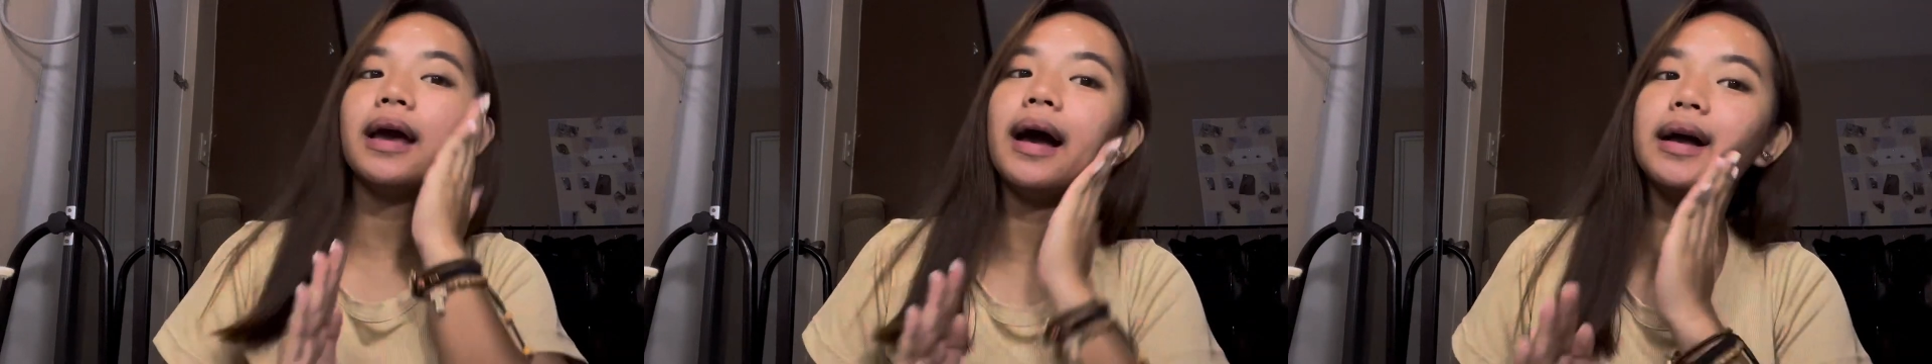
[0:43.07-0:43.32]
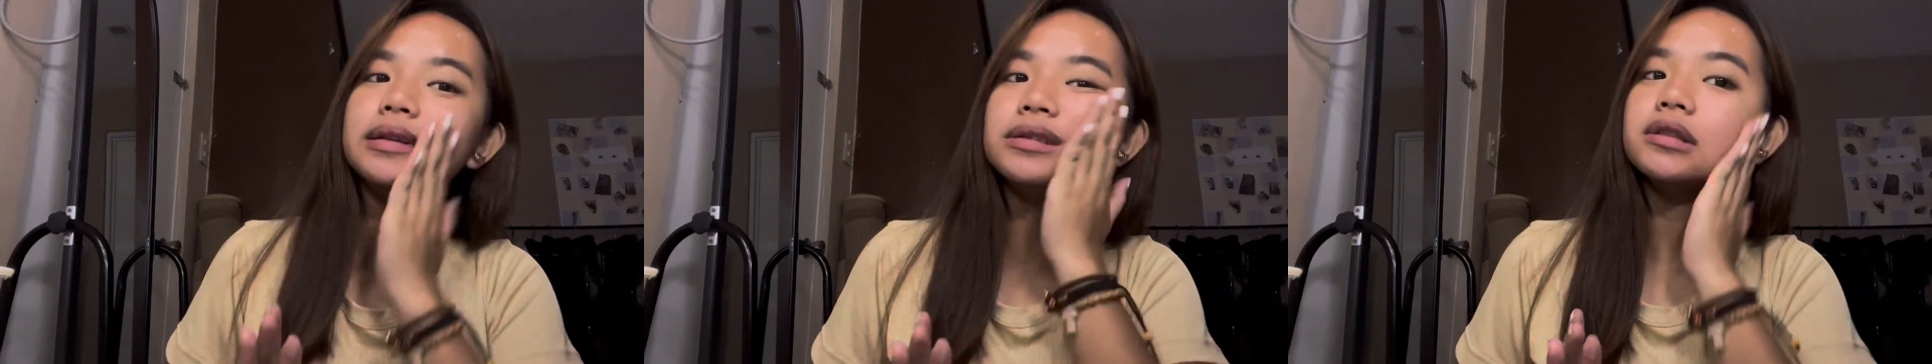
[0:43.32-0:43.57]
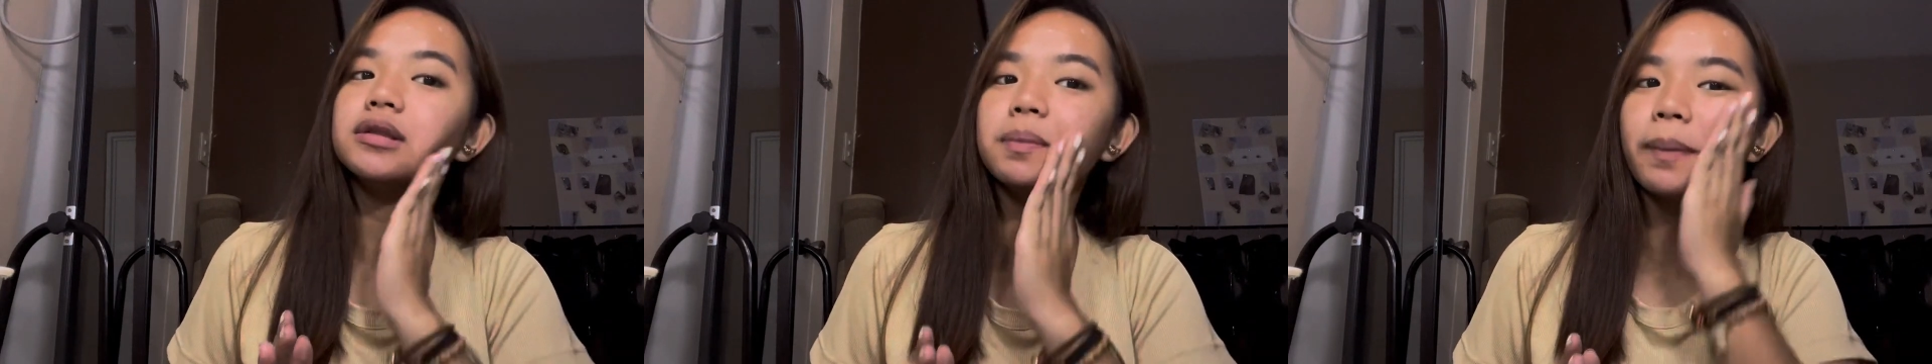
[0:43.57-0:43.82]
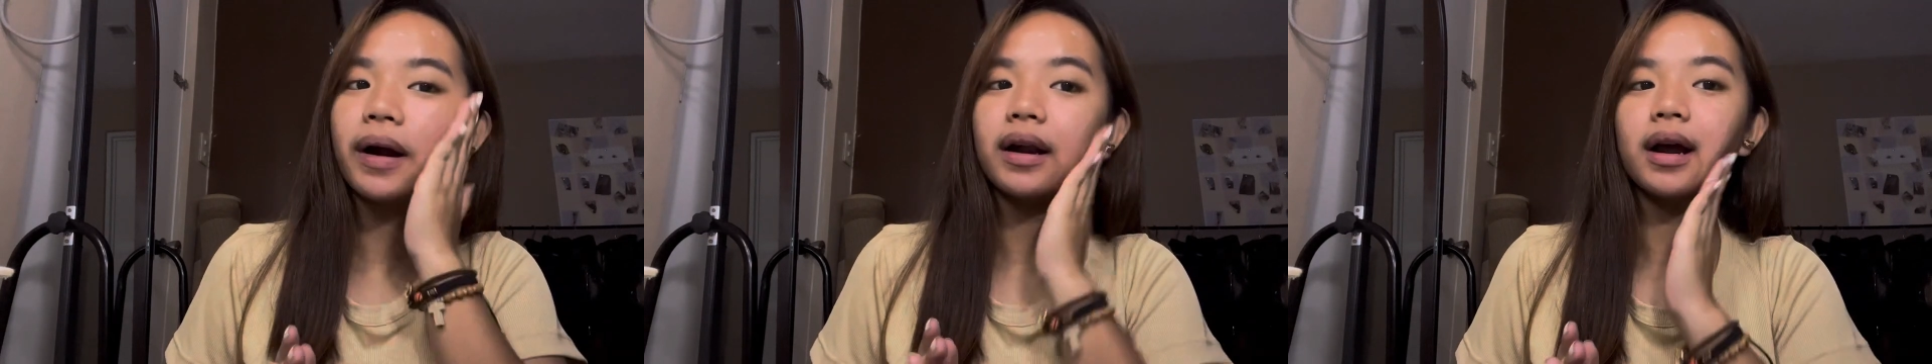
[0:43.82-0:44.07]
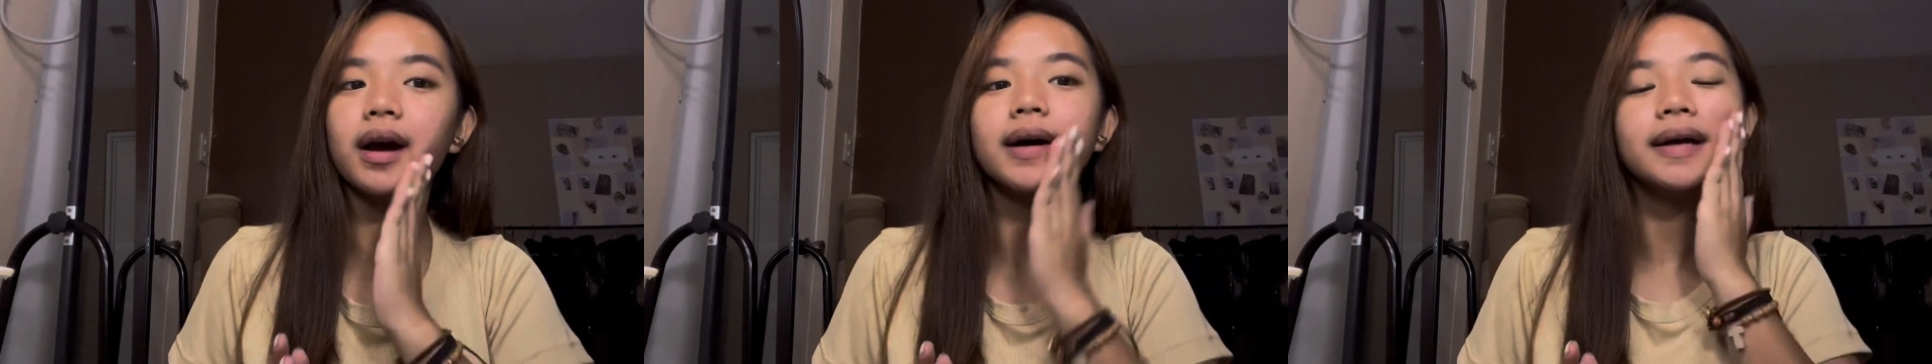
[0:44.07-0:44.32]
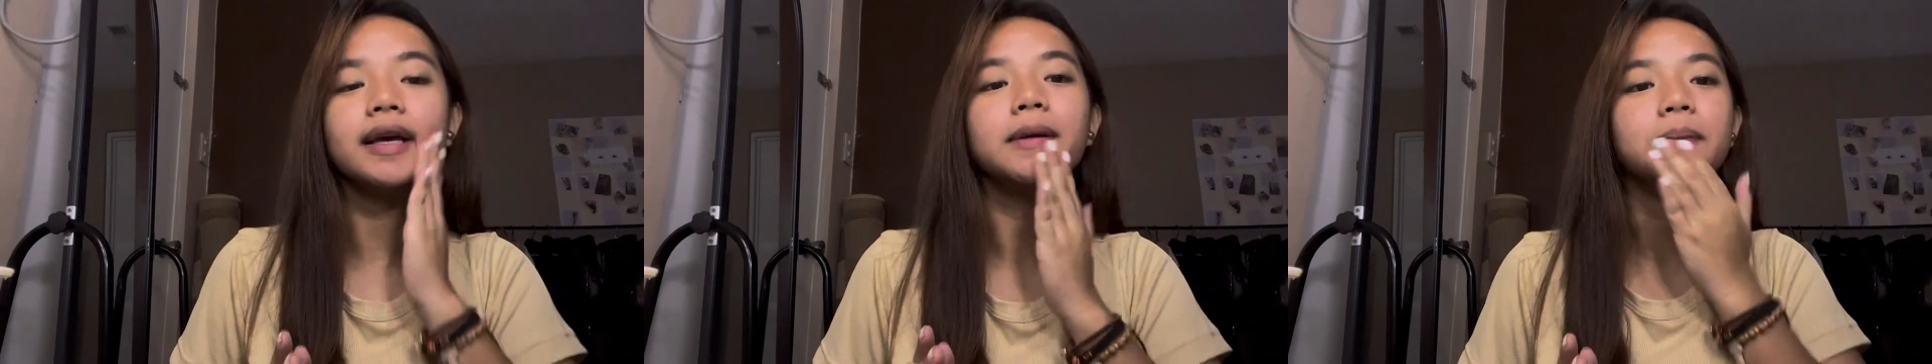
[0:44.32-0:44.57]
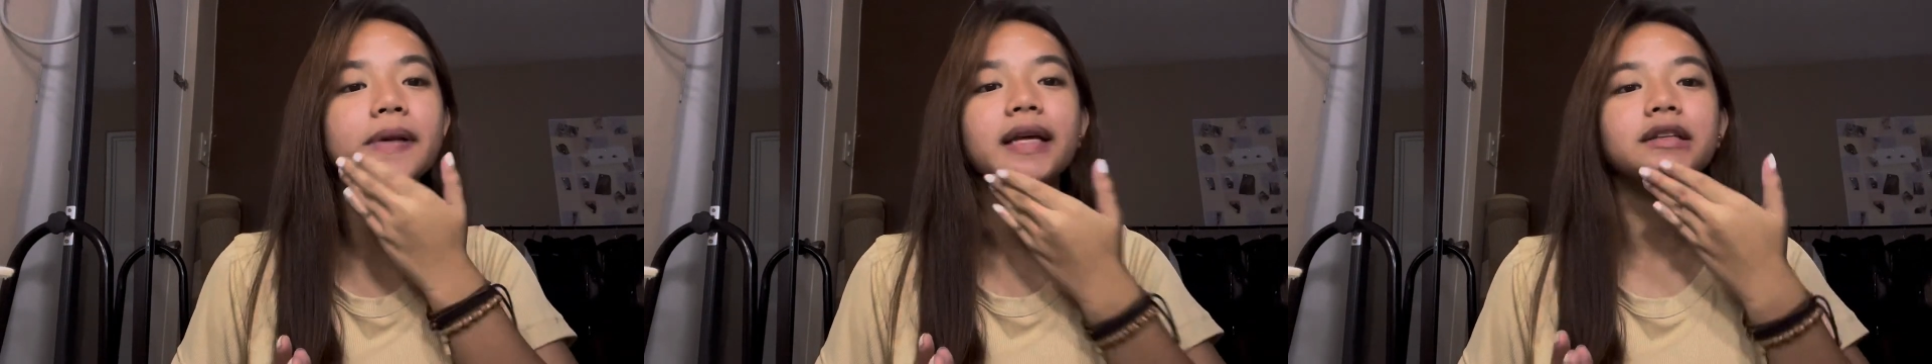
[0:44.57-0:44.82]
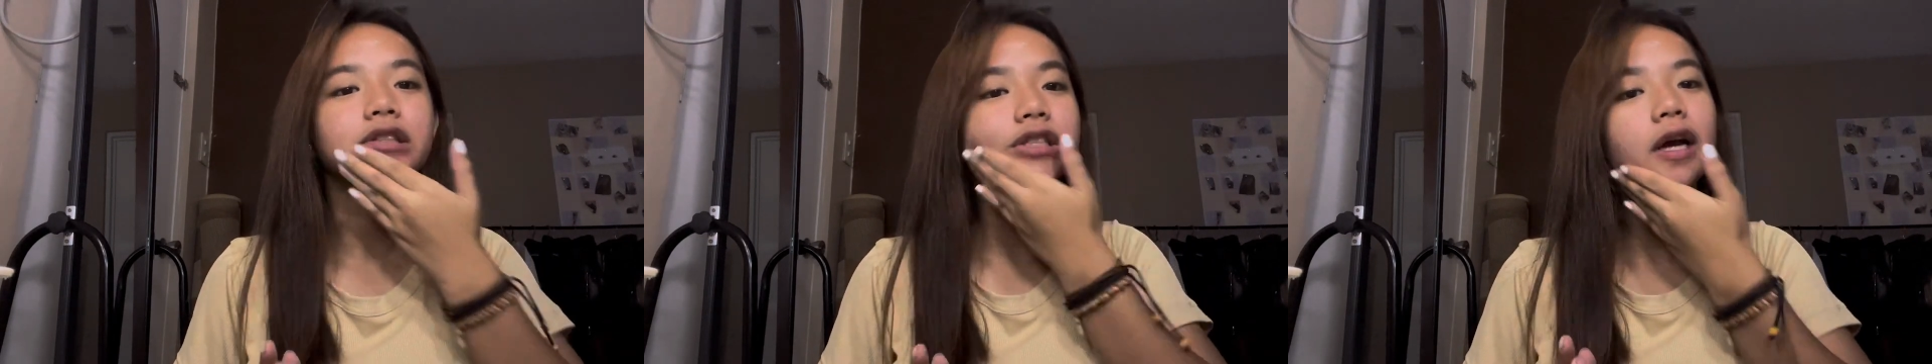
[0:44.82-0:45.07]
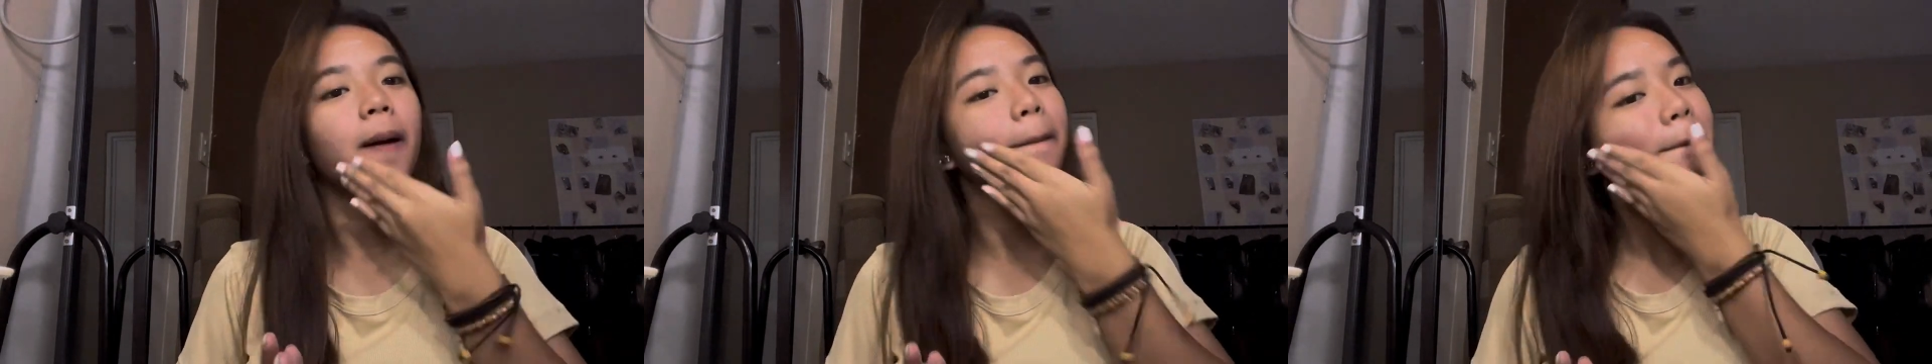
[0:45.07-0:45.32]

hands para i-blend siya.